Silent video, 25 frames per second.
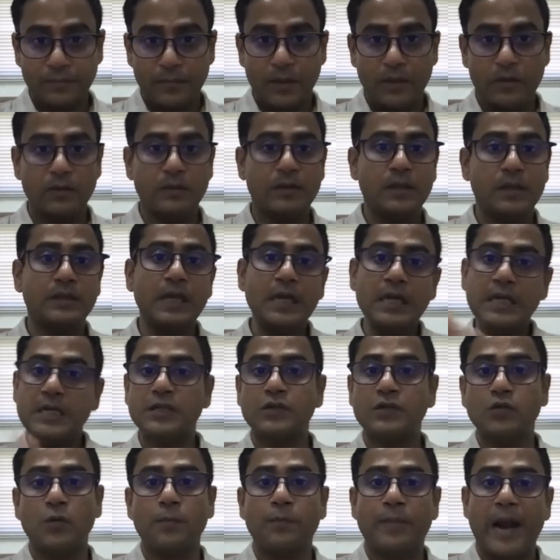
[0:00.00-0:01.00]
You know, the
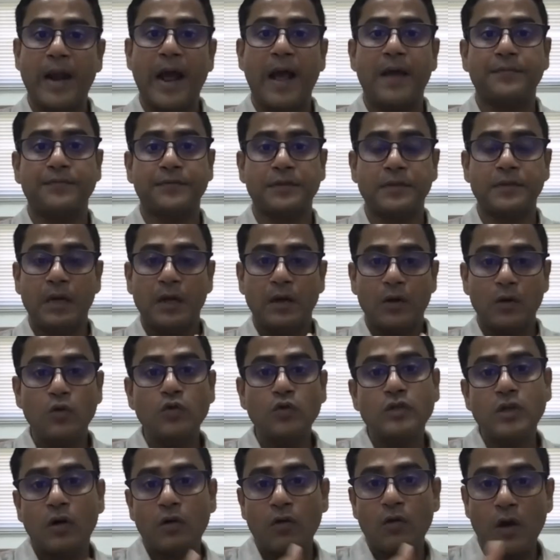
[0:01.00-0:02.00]
Dalits would perhaps
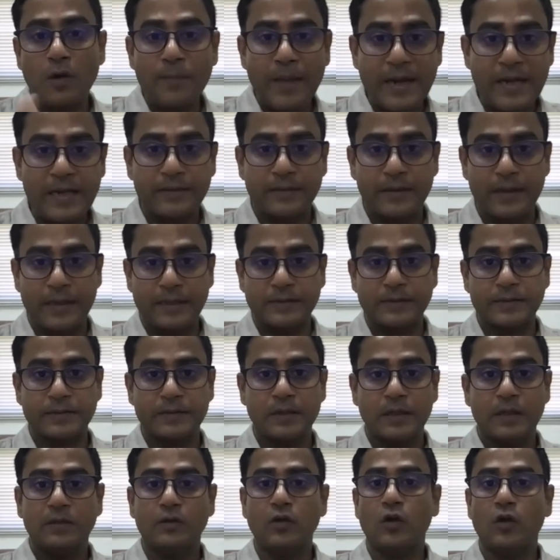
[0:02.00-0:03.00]
lose out on many things.
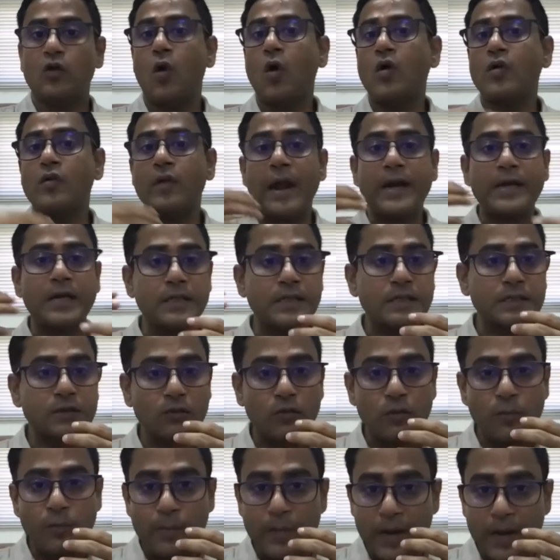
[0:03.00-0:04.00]
The contractors
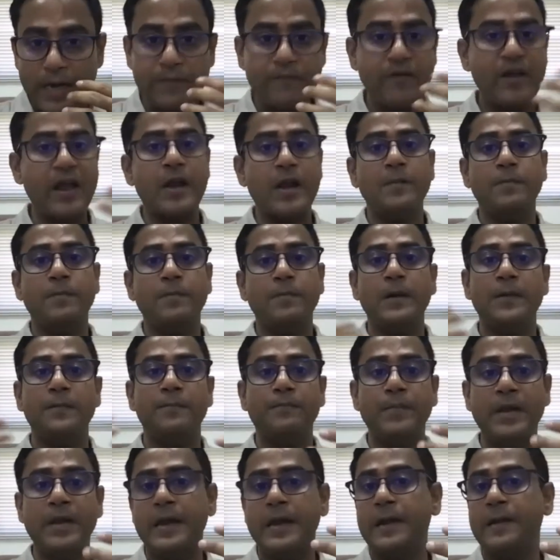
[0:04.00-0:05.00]
would invariably
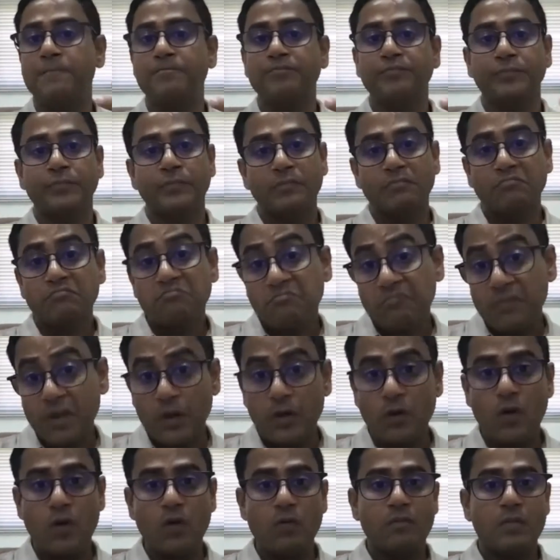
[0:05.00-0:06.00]
be, you
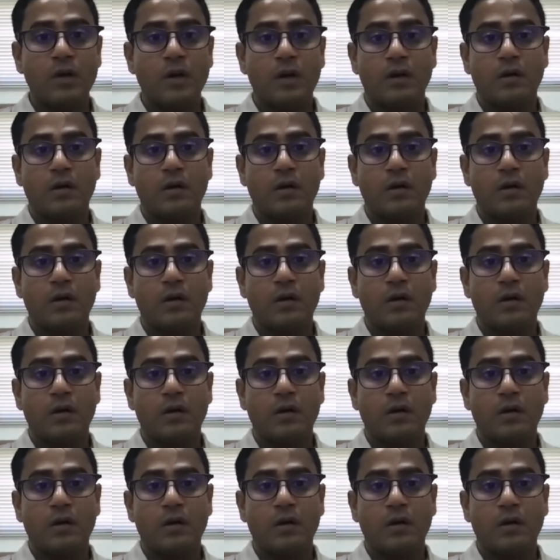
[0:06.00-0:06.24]
know,